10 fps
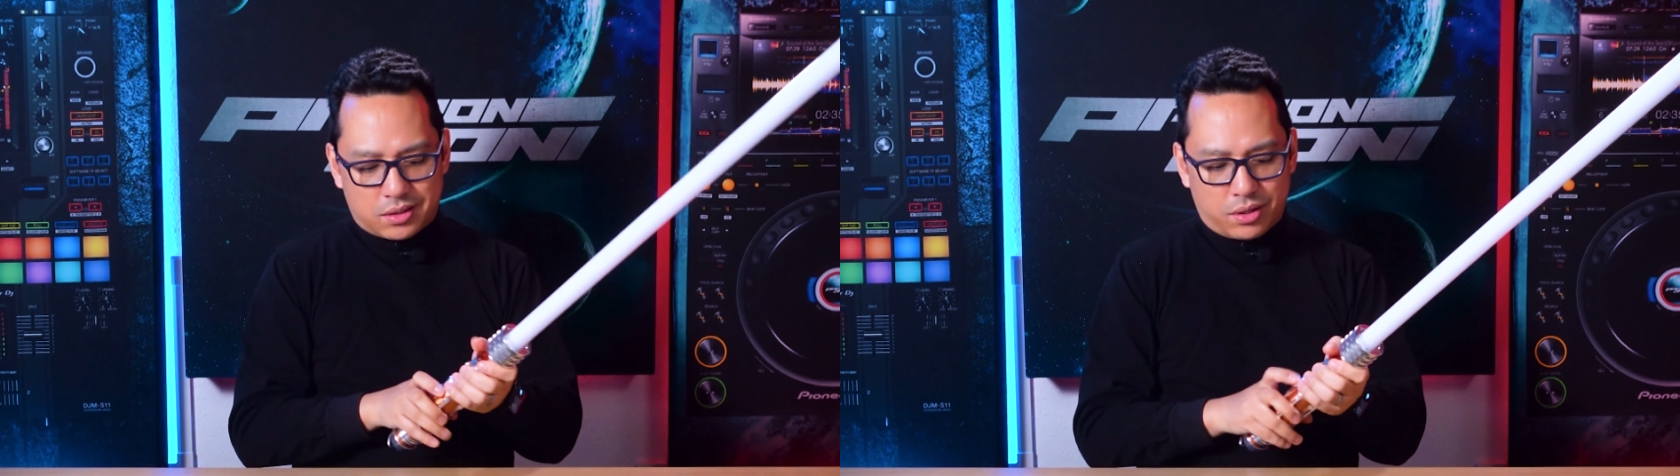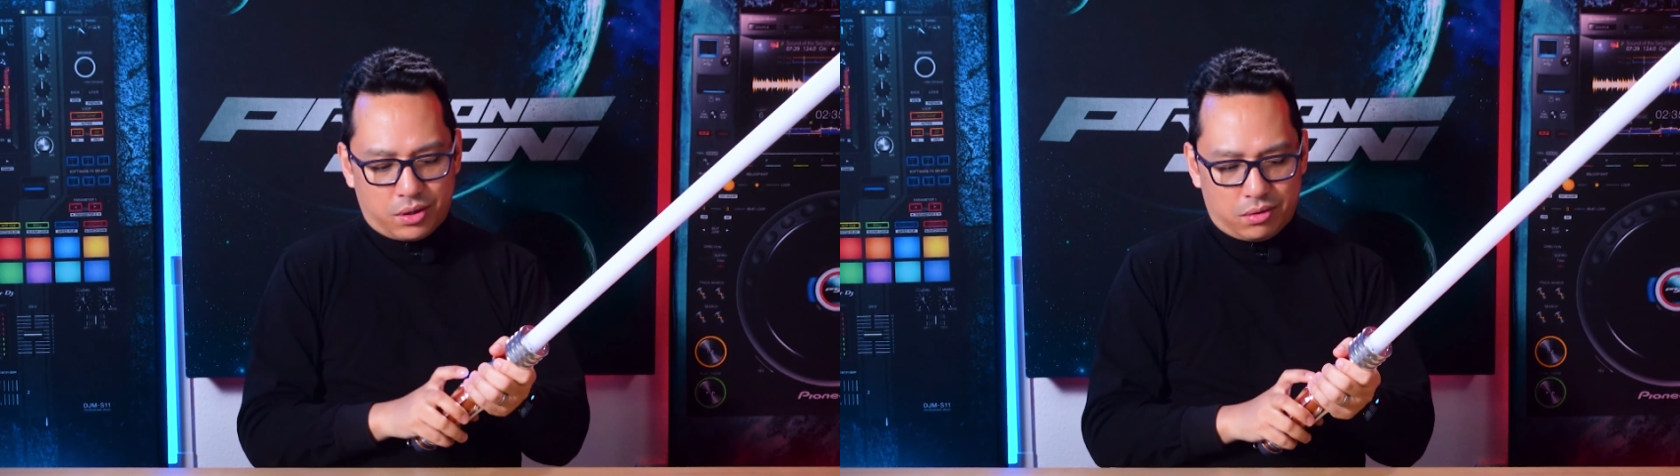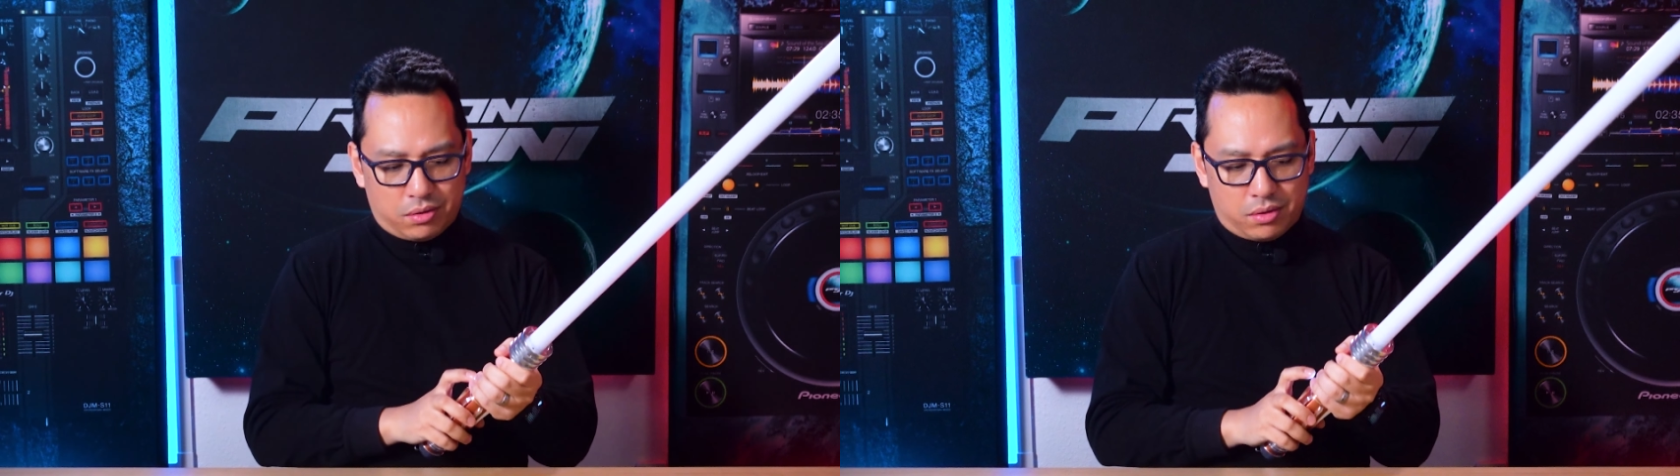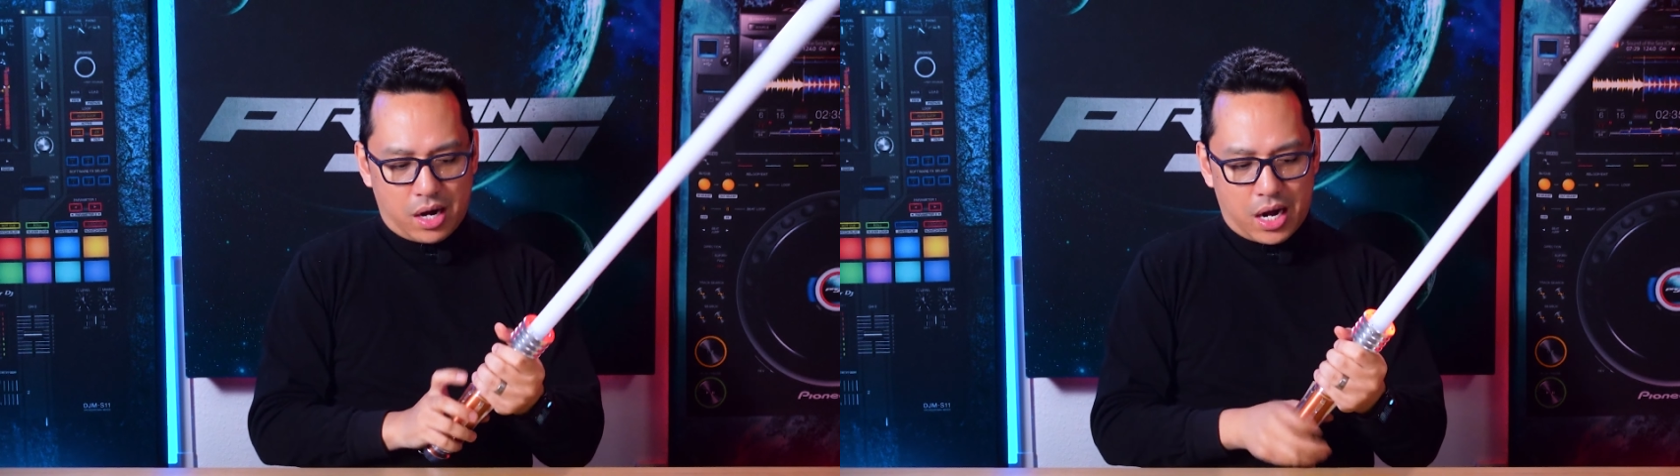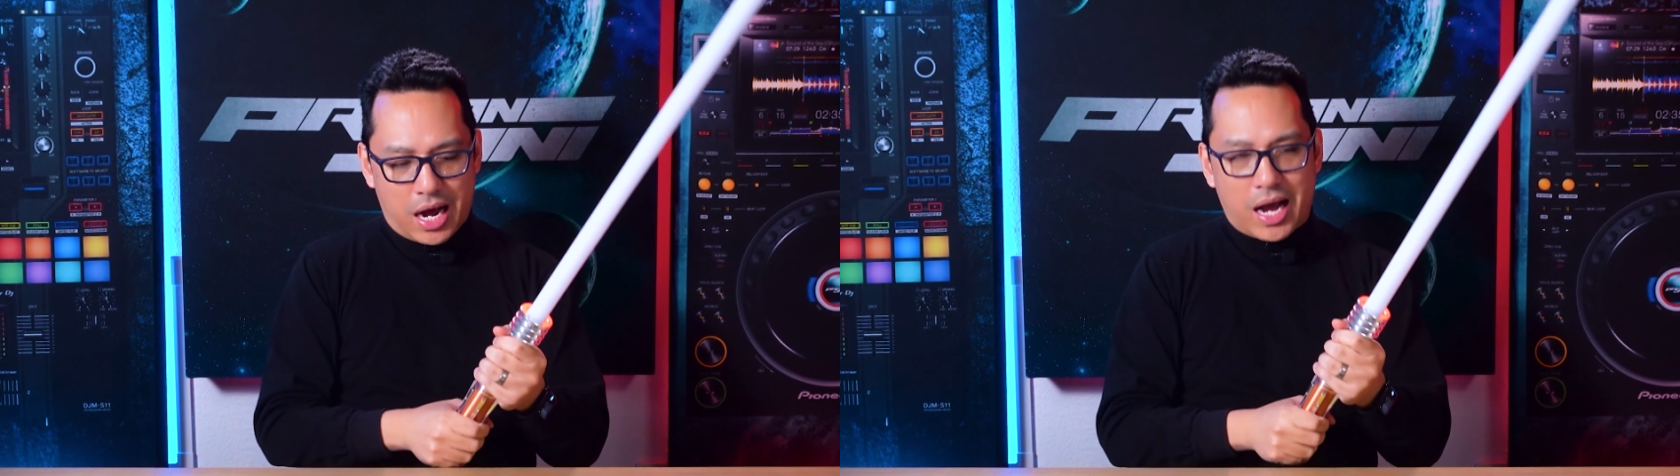
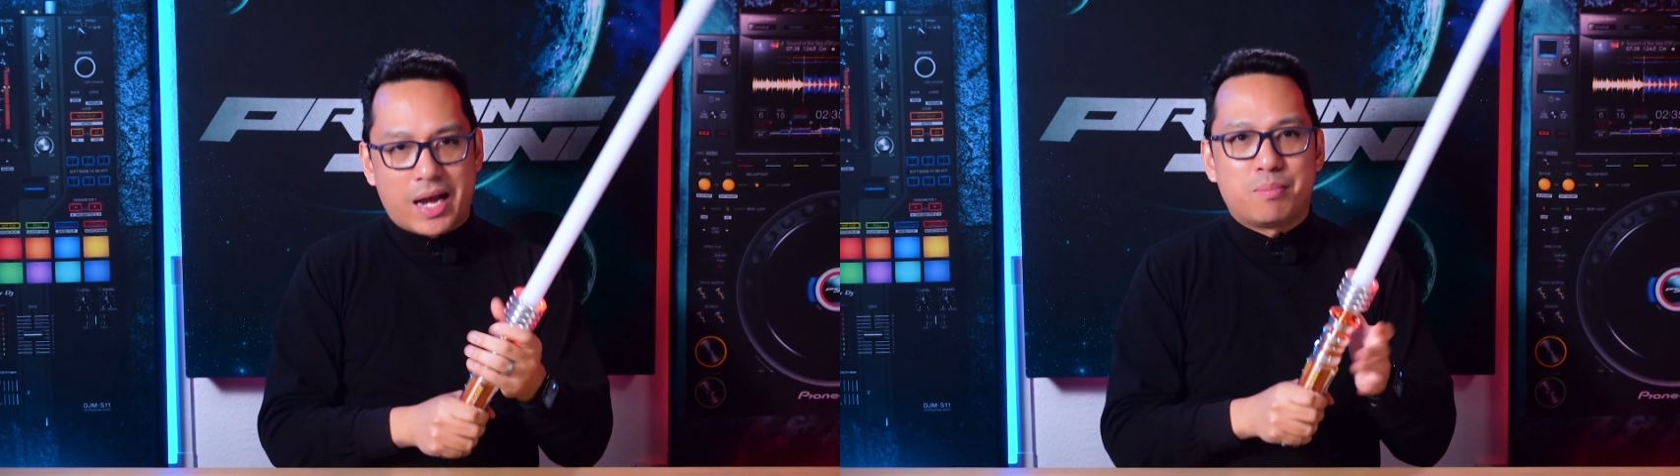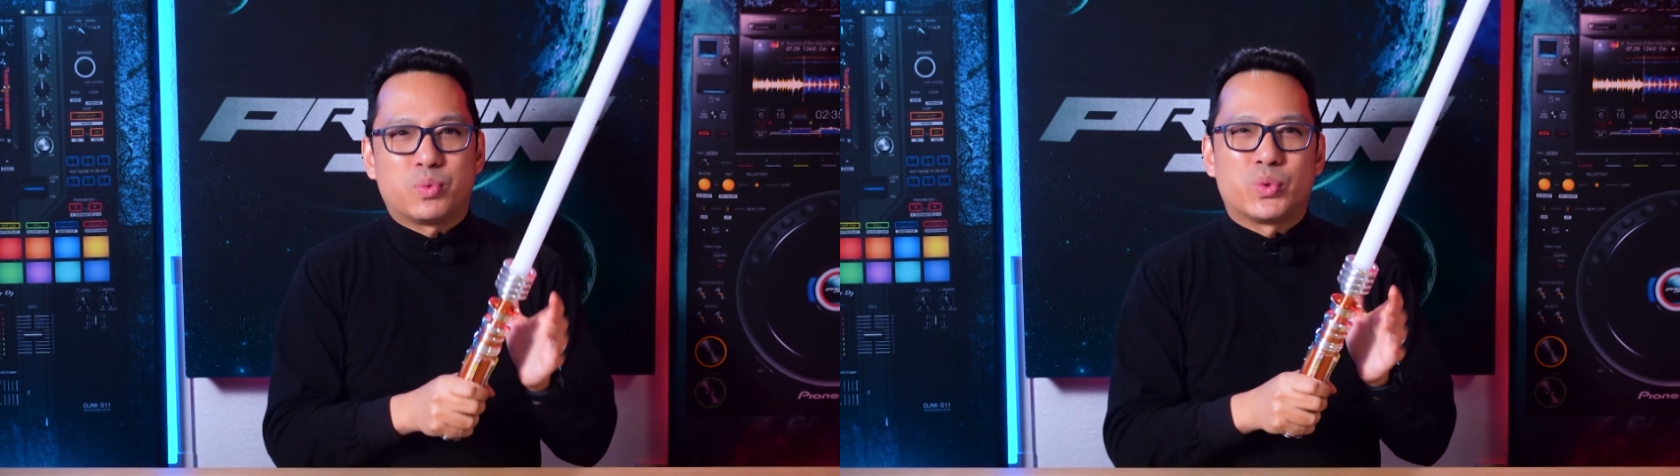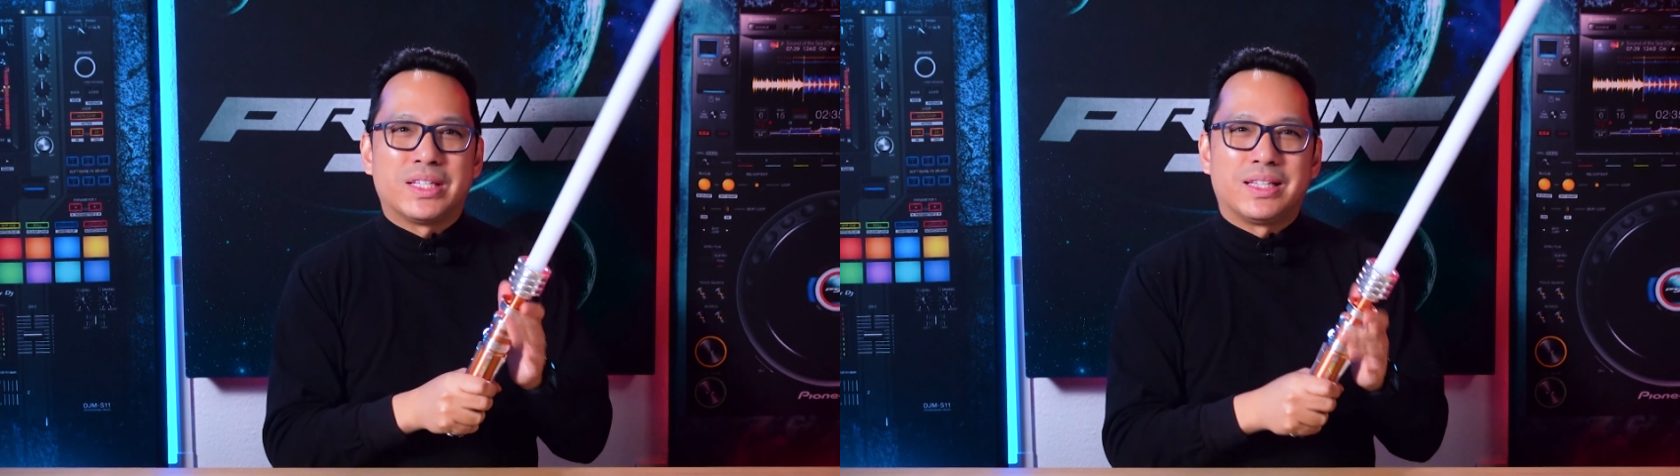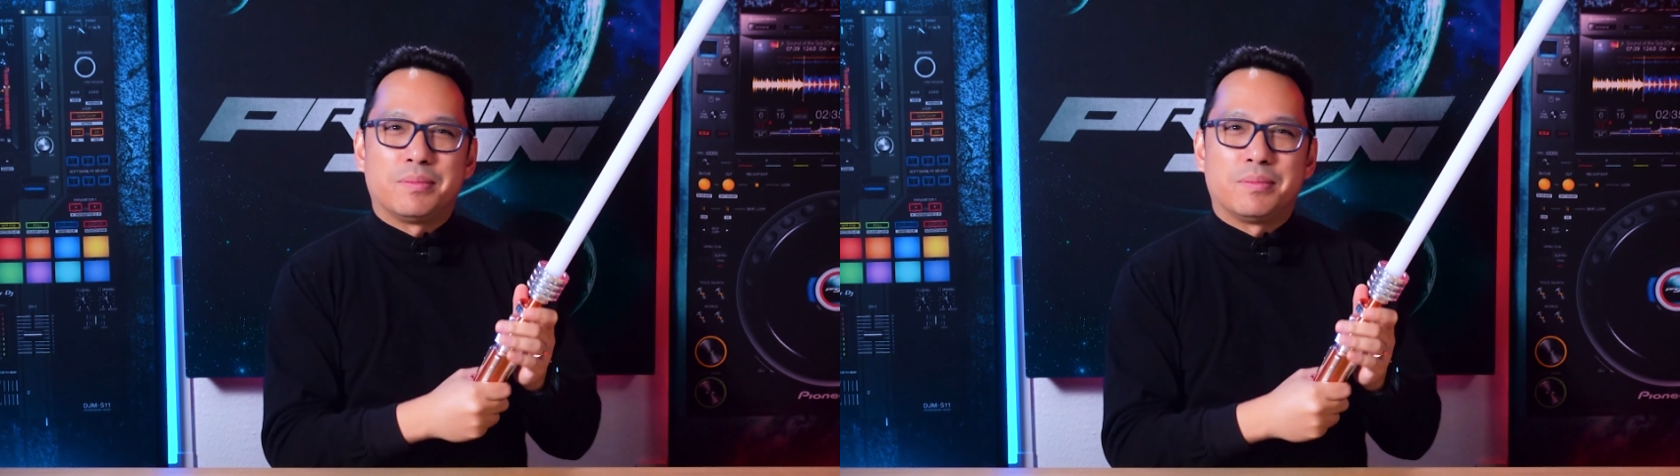so I'm really